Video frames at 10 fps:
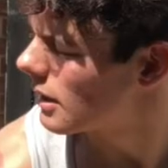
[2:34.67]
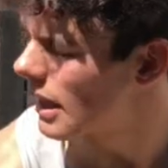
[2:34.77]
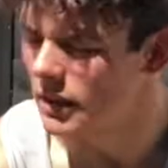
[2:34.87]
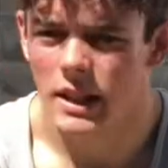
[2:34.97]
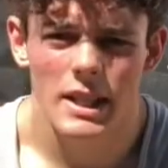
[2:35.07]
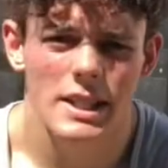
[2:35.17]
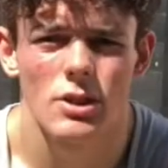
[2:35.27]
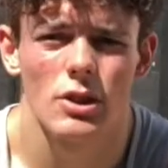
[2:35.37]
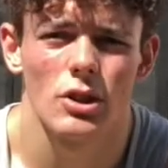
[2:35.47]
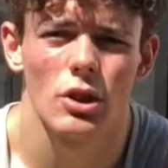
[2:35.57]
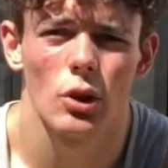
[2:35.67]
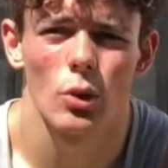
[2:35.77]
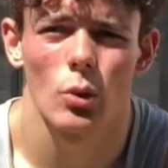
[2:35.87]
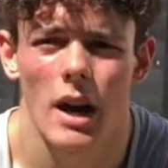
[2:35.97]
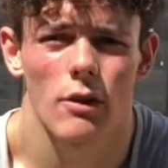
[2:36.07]
Now this you can
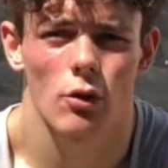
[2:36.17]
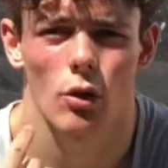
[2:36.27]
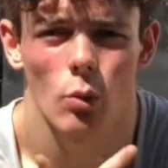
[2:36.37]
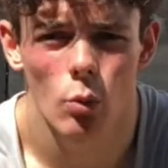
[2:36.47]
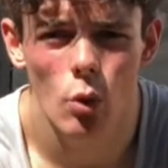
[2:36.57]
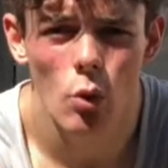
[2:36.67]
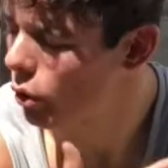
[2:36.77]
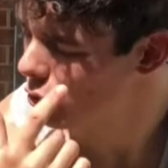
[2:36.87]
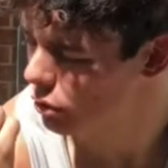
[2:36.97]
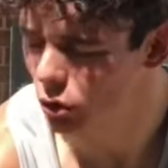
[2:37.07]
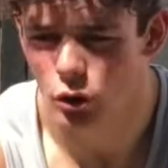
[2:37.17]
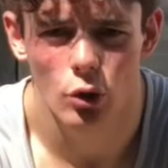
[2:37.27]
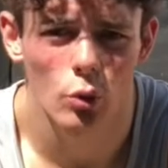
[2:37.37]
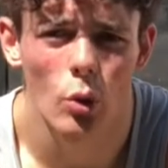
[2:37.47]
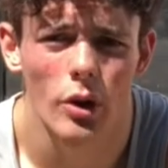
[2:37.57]
do either on the wall or you can
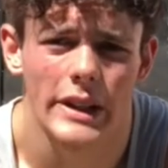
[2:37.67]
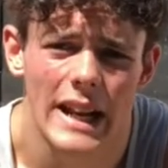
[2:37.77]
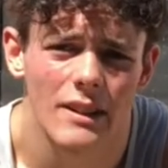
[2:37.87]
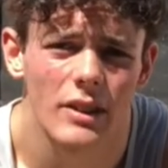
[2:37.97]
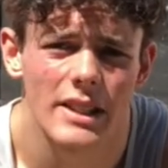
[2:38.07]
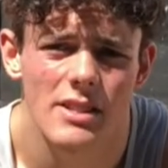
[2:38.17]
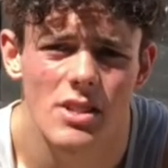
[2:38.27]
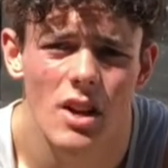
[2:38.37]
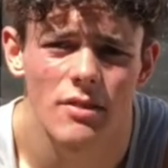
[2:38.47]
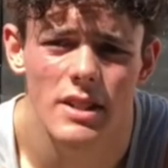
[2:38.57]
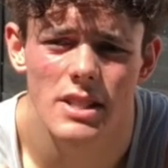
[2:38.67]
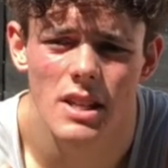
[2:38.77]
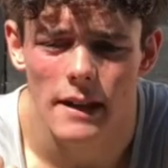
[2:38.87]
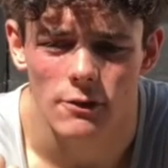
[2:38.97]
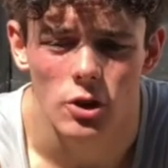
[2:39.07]
do on an elevated surface.
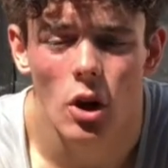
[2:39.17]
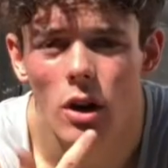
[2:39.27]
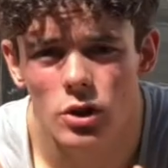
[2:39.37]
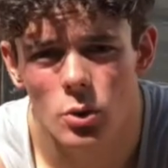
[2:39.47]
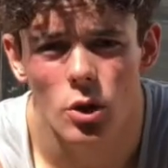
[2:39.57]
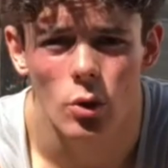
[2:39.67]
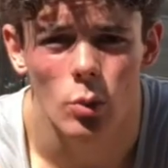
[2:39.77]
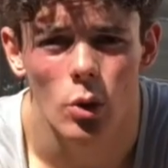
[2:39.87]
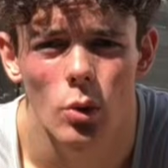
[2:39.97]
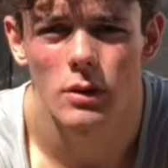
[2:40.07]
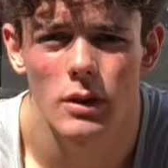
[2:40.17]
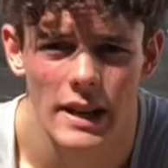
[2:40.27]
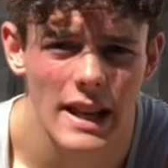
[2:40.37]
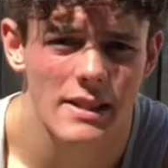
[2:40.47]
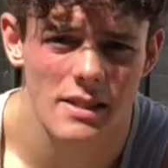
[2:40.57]
If you can't do it on a wall, the
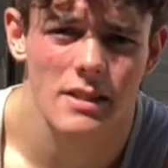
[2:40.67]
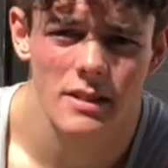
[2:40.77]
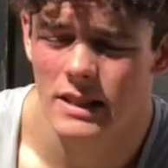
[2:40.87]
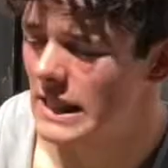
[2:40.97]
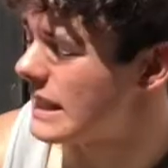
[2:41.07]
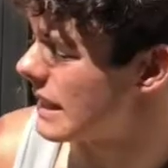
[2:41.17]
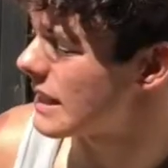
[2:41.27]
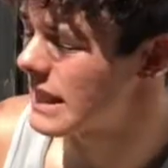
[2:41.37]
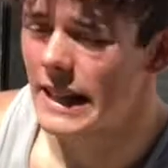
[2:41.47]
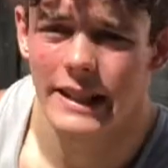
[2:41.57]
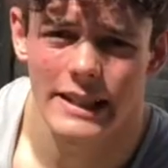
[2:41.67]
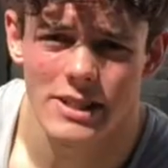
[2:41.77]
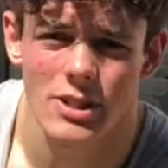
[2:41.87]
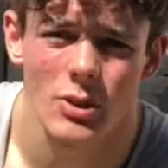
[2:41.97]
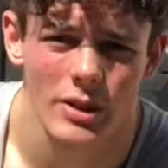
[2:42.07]
next easiest thing is
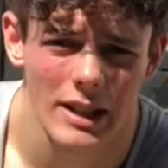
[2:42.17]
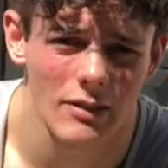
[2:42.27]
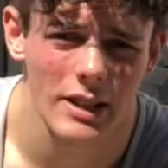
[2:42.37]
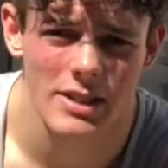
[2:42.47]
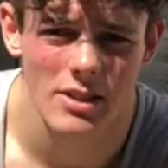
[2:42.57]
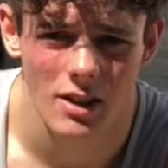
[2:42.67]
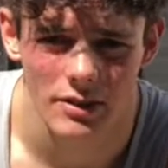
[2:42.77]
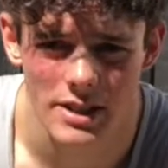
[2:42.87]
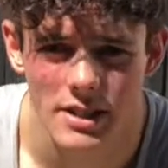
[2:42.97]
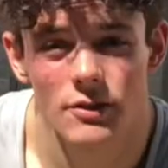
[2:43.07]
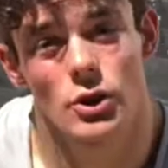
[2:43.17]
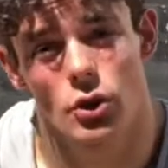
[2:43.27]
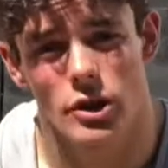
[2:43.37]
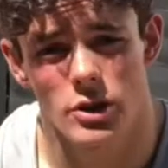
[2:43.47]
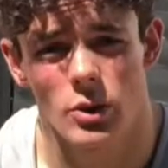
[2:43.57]
to do it on an elevated surface. If you can
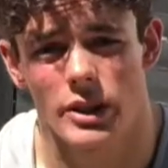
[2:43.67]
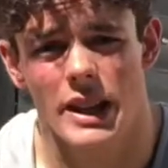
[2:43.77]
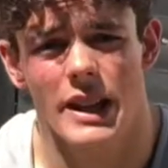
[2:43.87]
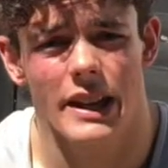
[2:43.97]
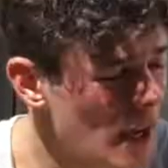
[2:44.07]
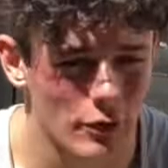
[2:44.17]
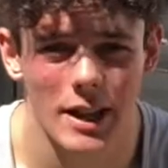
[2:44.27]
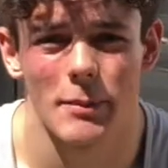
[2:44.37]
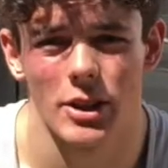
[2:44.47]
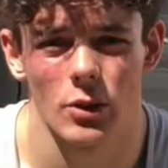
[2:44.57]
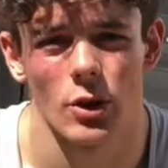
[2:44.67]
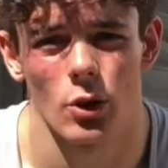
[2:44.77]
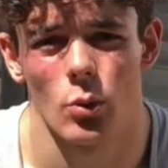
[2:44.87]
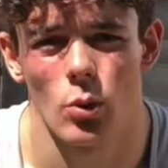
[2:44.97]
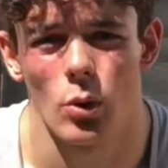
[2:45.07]
already do it on here, I recommend doing it on
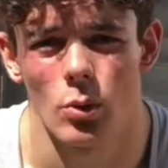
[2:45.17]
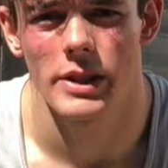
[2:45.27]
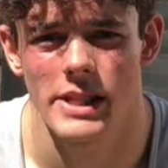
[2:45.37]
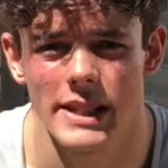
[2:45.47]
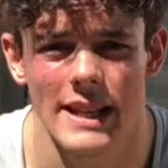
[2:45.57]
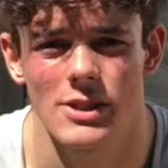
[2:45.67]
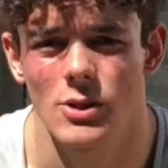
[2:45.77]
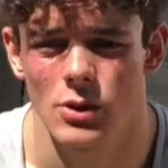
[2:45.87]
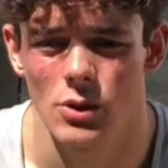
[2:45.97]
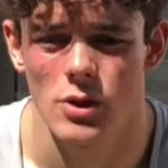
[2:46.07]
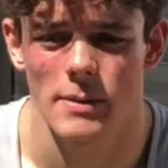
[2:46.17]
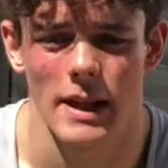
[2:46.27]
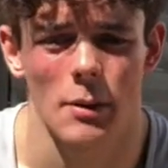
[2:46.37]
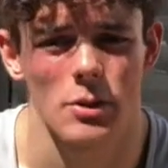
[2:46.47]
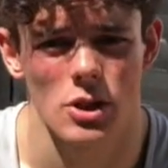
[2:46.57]
the wall, because it gets you used to being
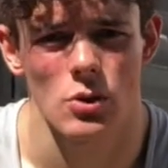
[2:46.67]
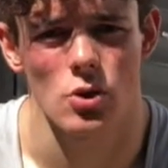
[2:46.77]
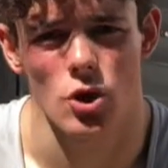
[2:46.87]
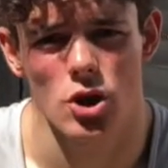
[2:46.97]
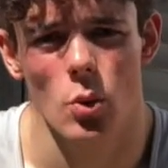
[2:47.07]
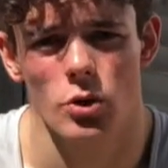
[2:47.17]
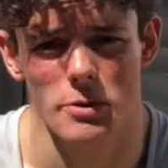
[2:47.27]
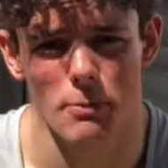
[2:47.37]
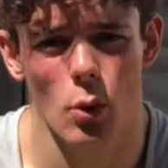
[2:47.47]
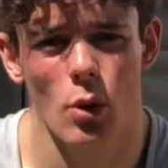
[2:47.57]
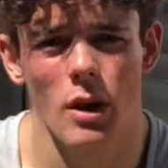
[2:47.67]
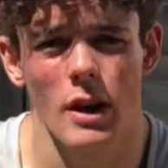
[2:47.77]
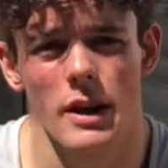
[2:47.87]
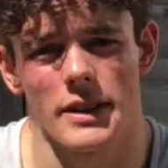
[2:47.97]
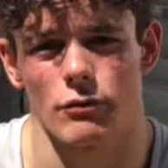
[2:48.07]
able to use your shoulders more
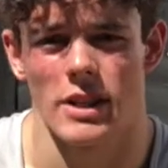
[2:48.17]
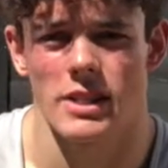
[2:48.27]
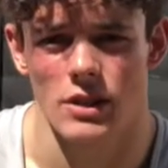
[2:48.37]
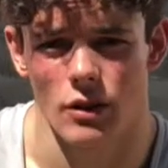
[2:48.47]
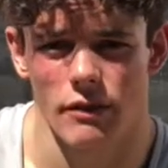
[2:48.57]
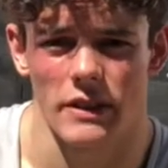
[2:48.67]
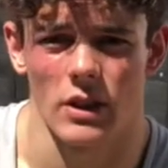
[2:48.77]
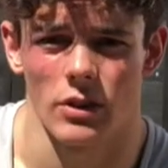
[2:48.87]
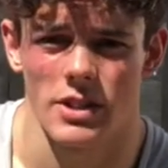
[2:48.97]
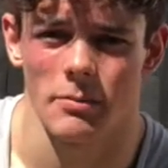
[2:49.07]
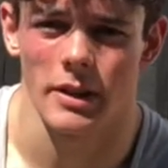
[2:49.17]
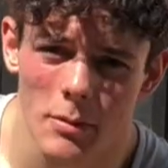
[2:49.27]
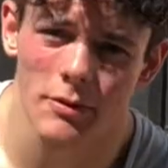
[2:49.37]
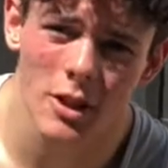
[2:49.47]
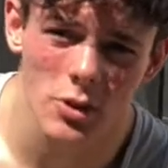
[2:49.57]
than resting your feet on something.
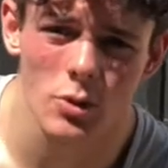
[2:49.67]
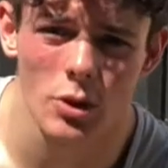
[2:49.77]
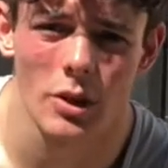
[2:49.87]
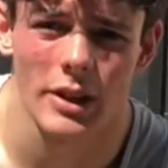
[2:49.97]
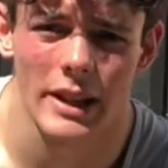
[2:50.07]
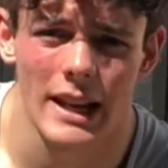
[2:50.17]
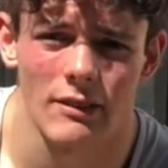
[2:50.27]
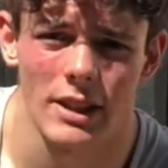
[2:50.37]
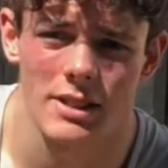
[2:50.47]
But first we'll do it on an elevated